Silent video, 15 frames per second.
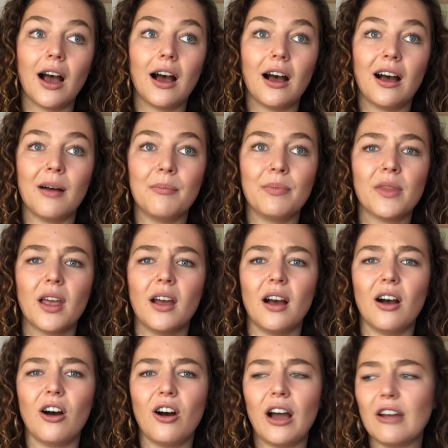oh,
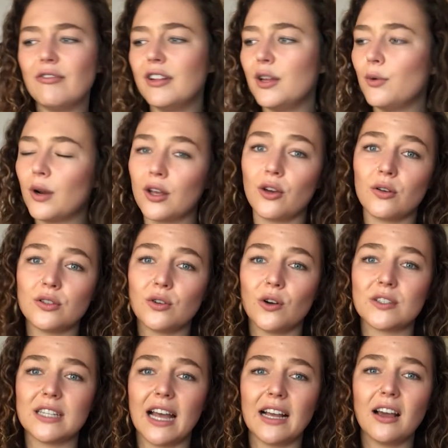I really want to go and
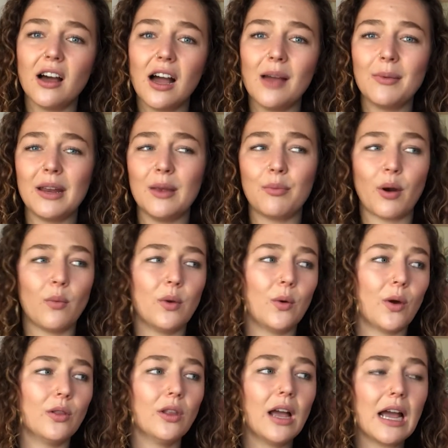talk to that guy, but he probably
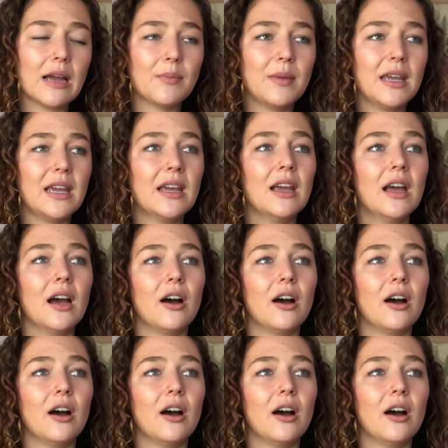won't like me,